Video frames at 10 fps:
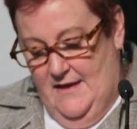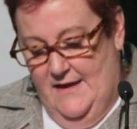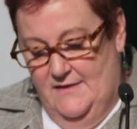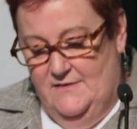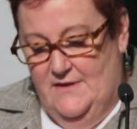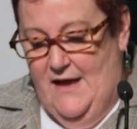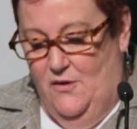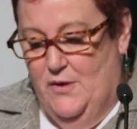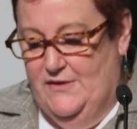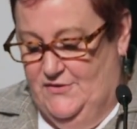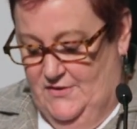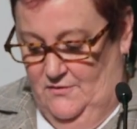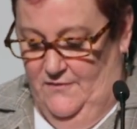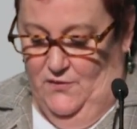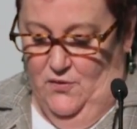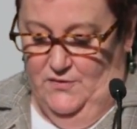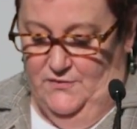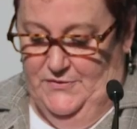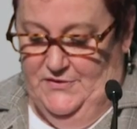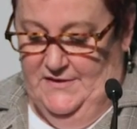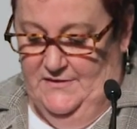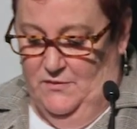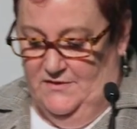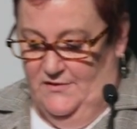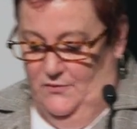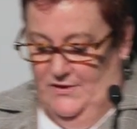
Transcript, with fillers: And our question, of course, which is what's the